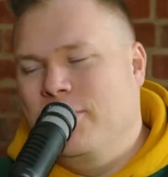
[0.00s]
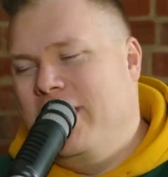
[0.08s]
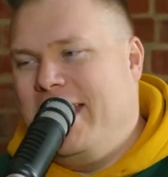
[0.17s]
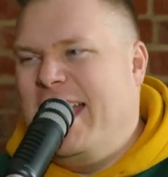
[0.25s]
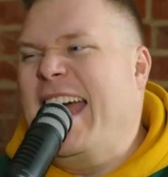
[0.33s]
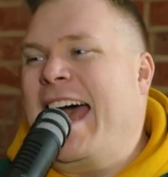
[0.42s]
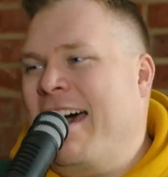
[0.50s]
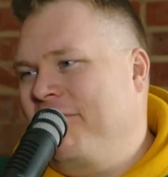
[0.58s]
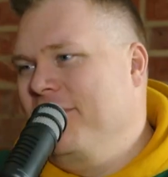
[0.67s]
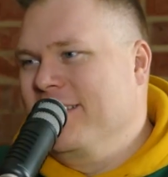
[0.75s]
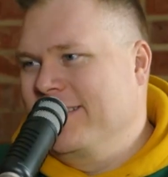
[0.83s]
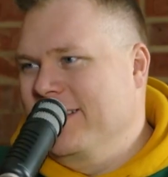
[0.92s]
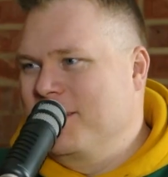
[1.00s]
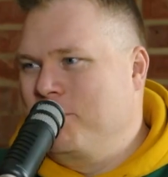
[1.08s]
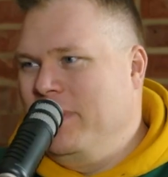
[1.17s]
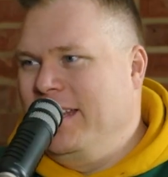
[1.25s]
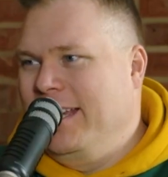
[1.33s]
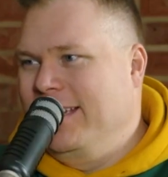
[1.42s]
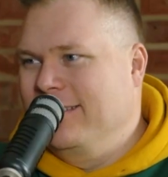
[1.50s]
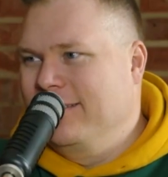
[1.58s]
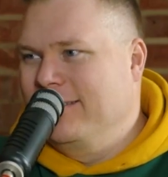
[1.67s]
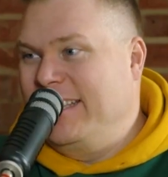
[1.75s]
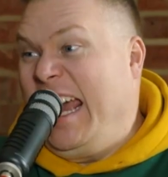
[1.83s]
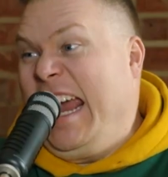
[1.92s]
anyway, half of this list
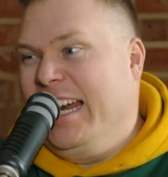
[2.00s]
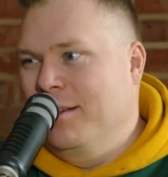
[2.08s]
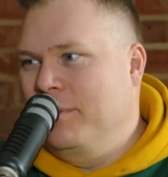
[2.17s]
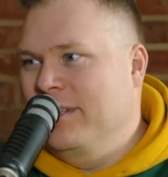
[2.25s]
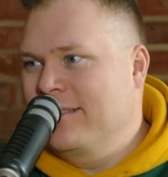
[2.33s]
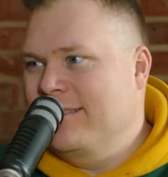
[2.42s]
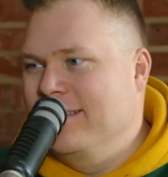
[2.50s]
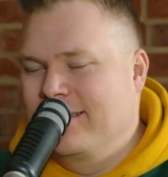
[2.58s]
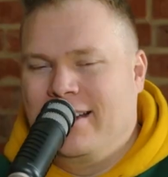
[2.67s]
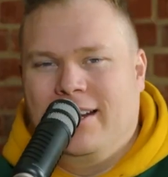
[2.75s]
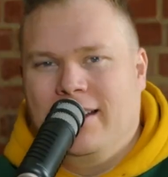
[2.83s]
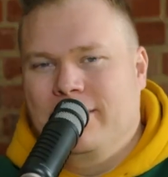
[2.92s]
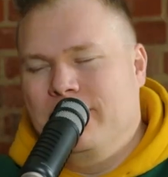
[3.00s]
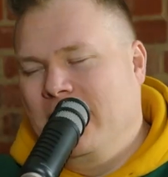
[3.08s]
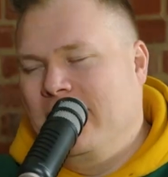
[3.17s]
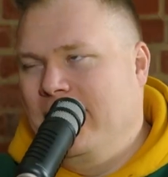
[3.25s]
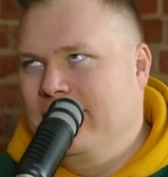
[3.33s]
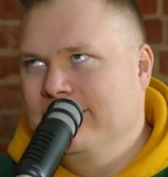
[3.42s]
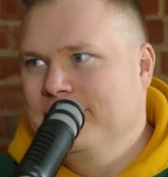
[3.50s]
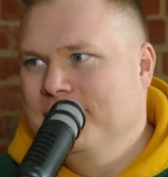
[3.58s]
being cannabis is kind of like, okay.